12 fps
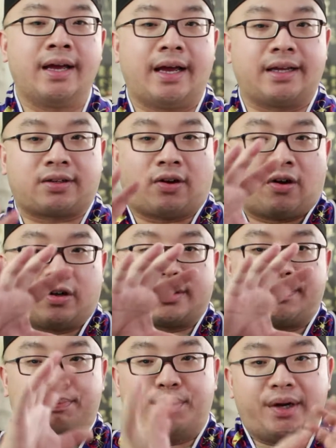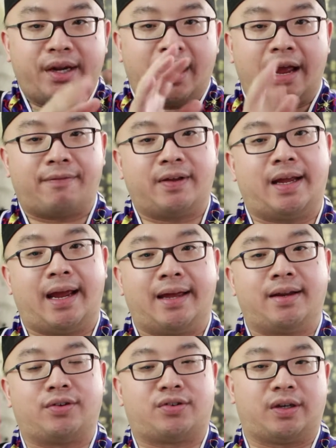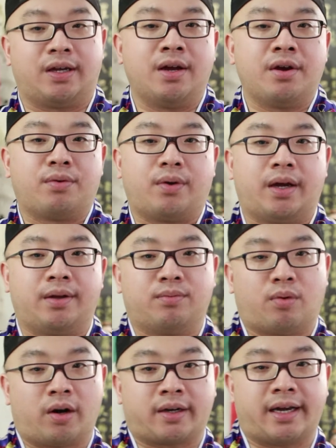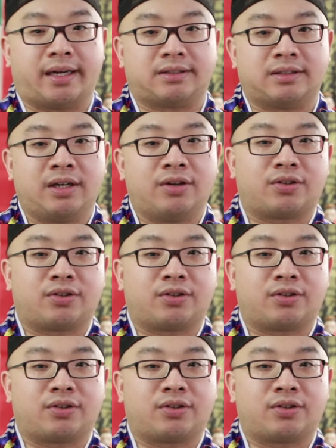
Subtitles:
it's all the pre-heaven energy in workings.